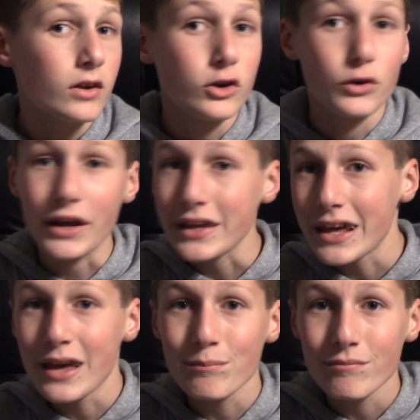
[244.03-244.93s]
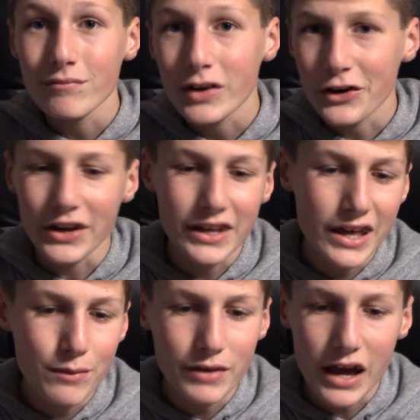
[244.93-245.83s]
Great game. Great
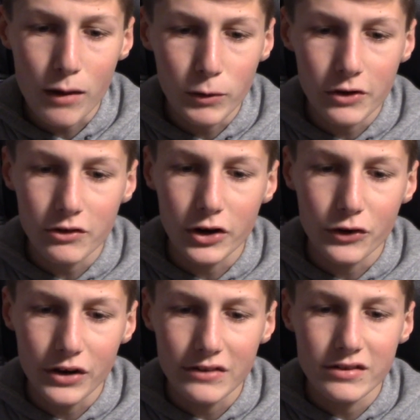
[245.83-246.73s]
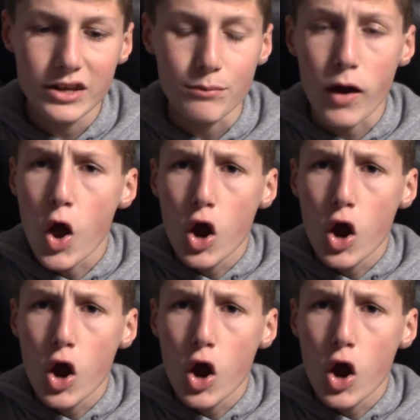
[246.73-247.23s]
game. Cowboys are a great team.